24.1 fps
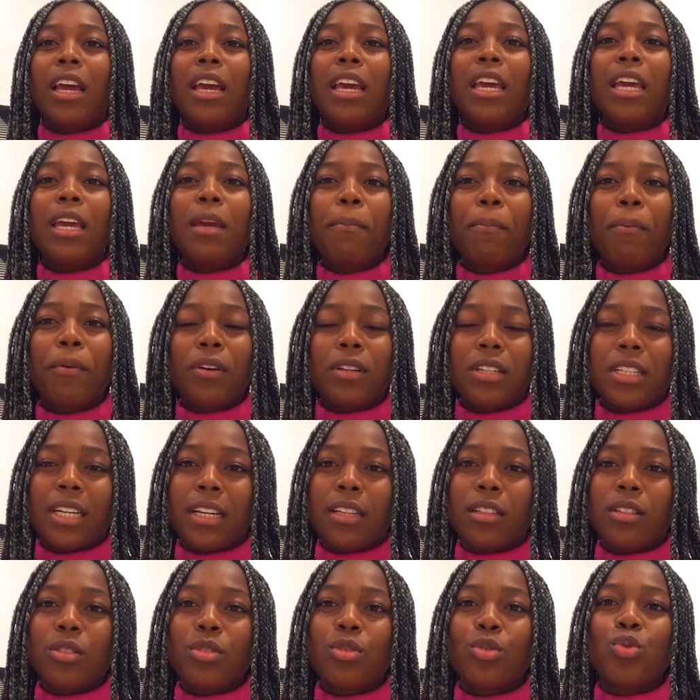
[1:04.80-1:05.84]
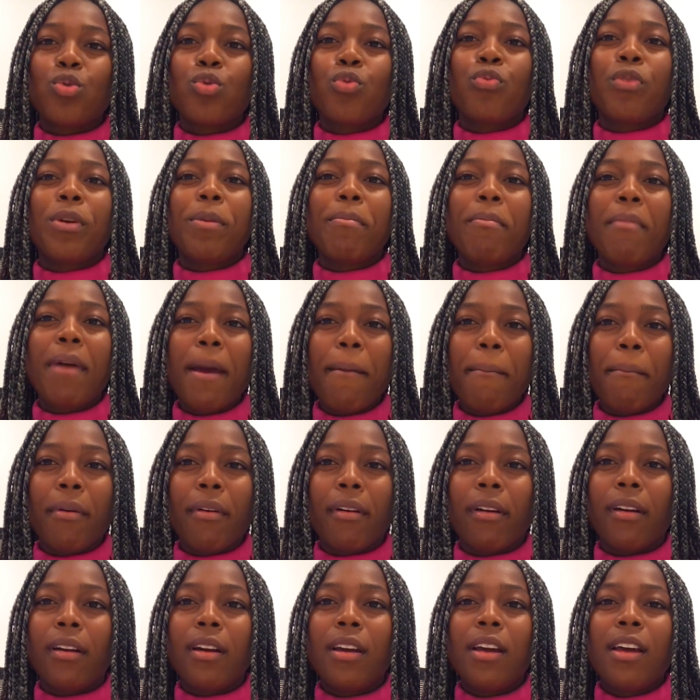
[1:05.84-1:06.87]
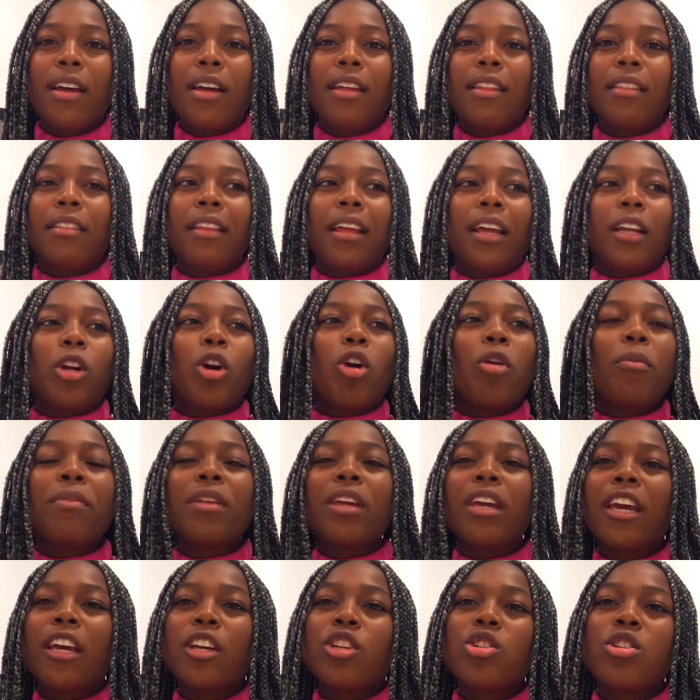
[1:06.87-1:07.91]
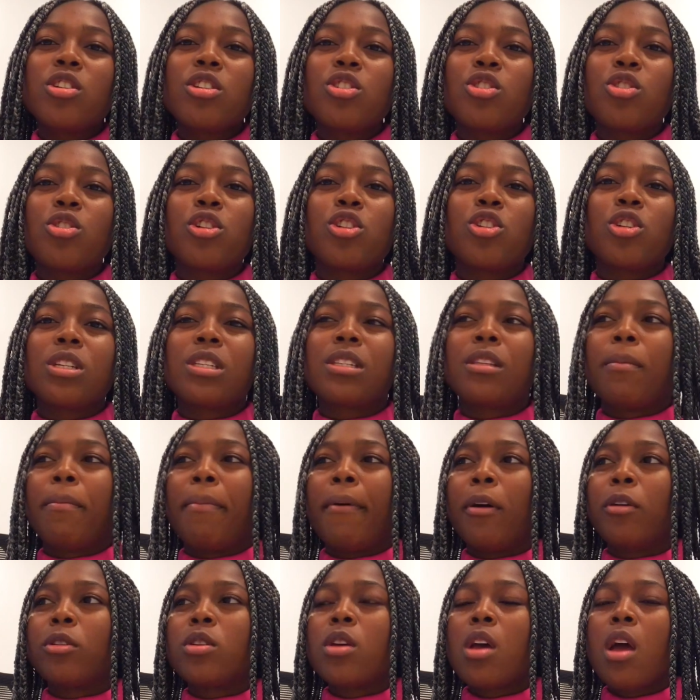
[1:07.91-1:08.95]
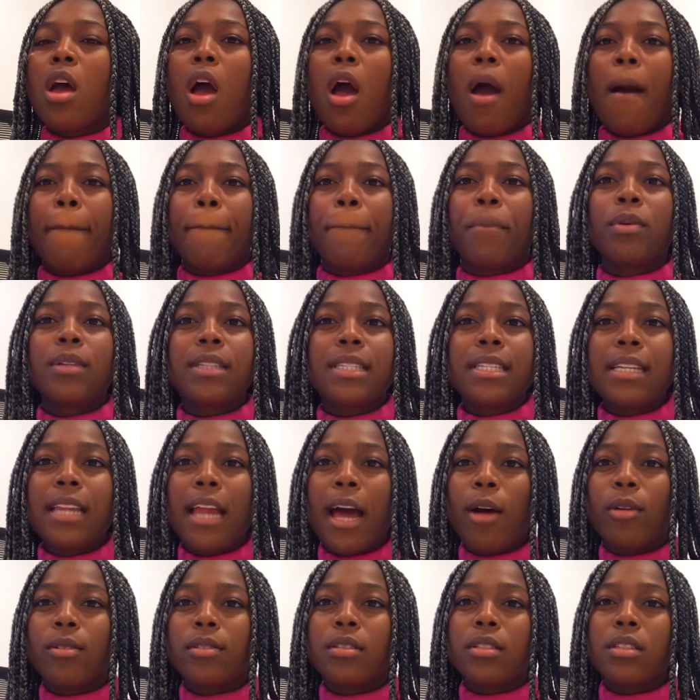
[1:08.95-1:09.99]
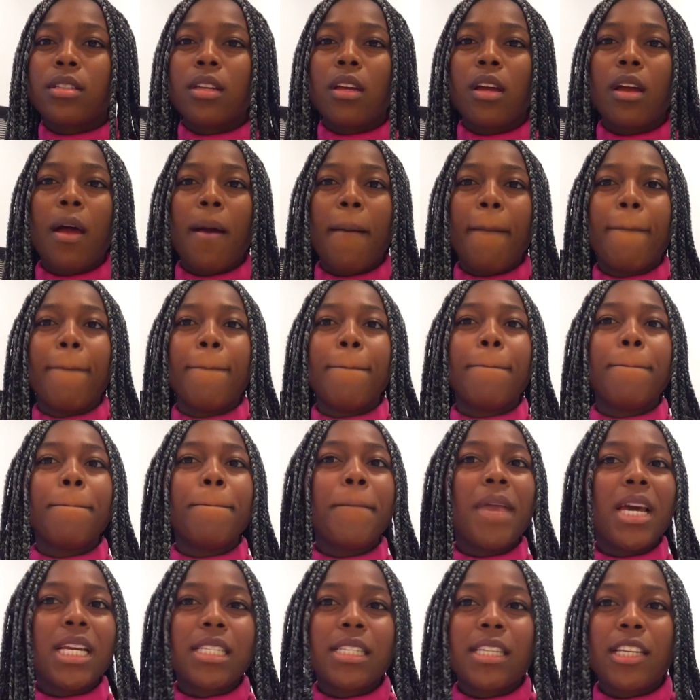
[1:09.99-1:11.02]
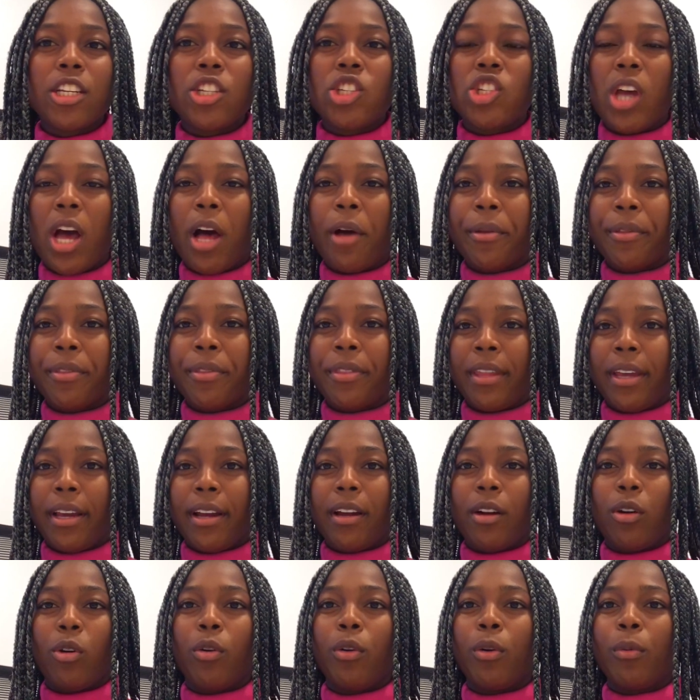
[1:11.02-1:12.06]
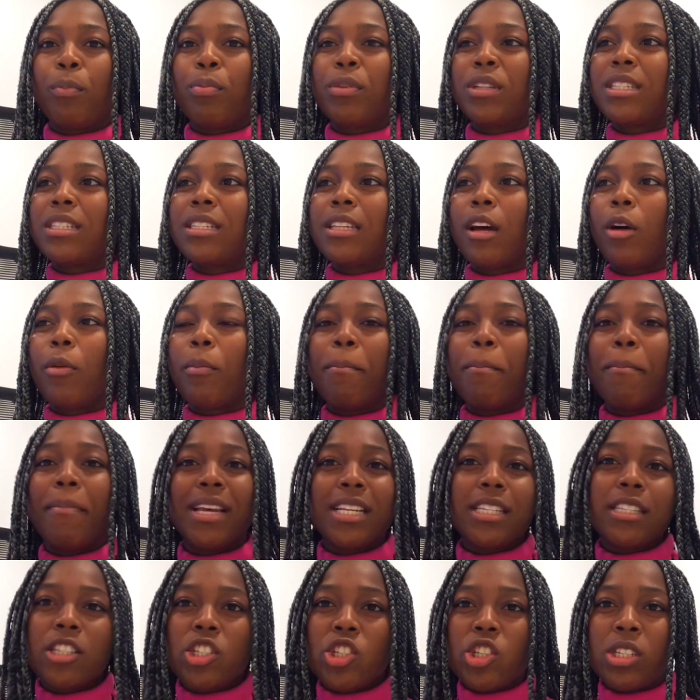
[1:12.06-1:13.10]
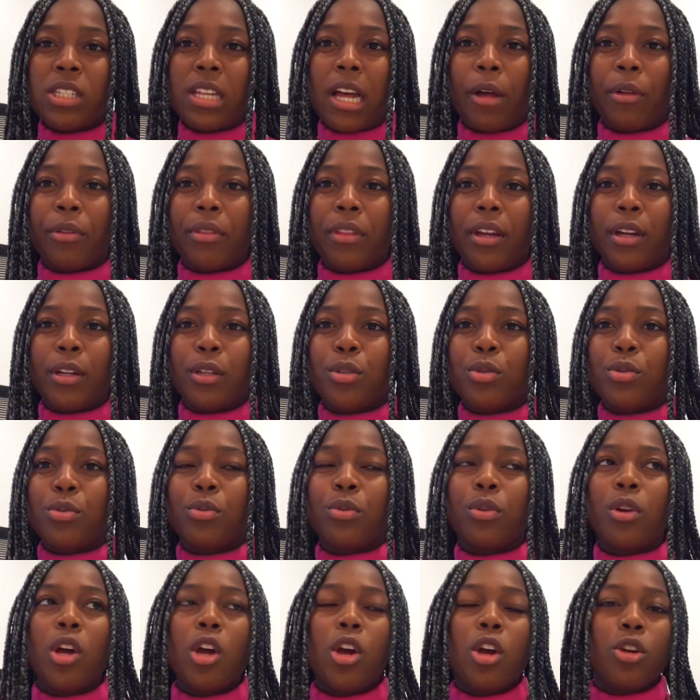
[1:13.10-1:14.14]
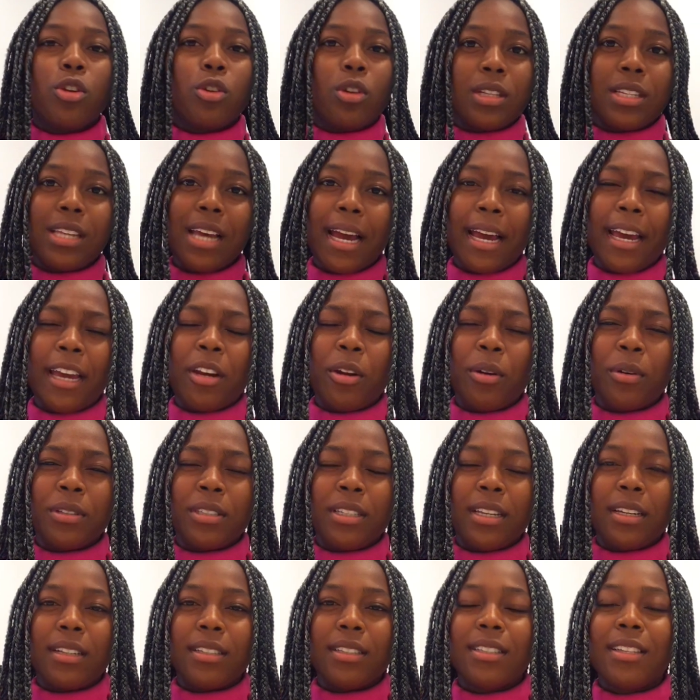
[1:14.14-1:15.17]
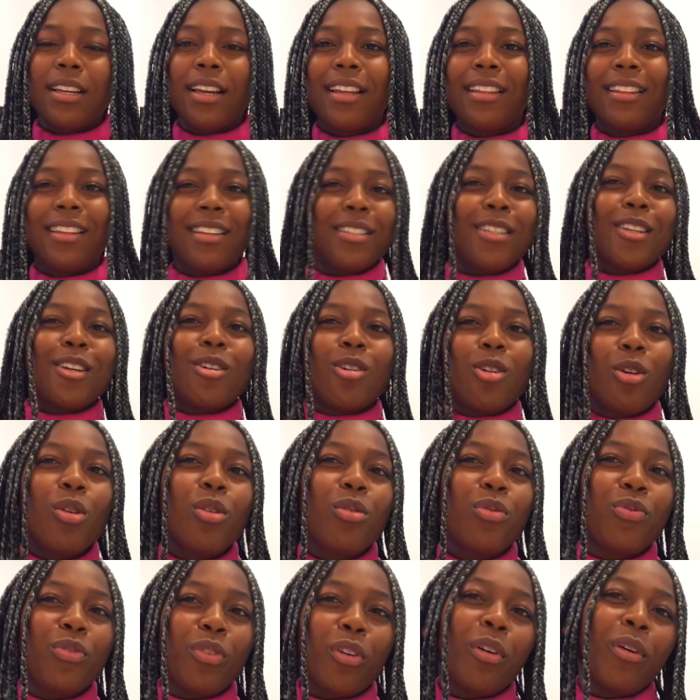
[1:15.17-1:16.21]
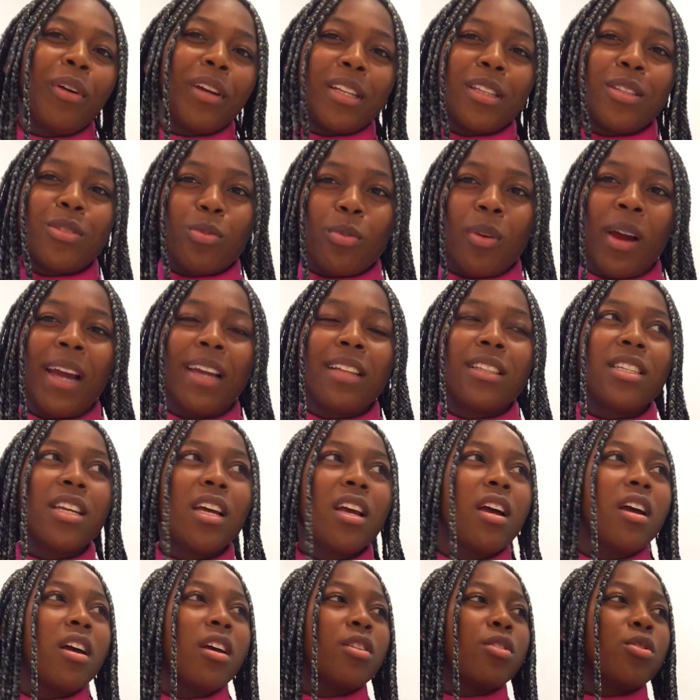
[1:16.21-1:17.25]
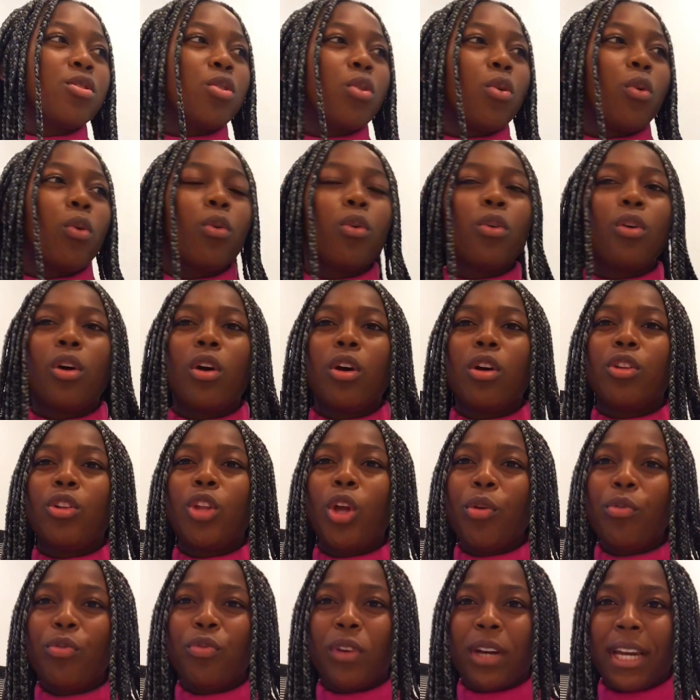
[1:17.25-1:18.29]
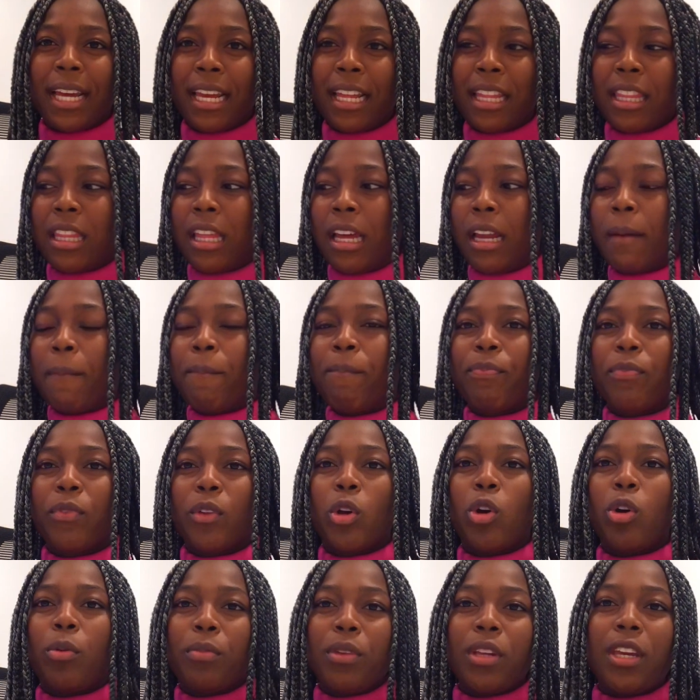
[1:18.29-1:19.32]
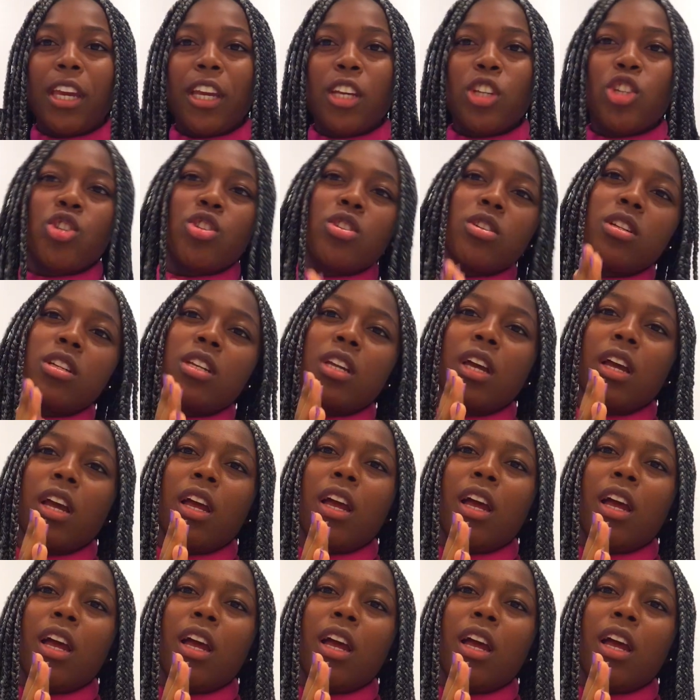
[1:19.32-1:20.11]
important to remember that communication is not just about putting out message out there or putting out messages out there to your target audience. There's a goal for it, right? So don't forget that communication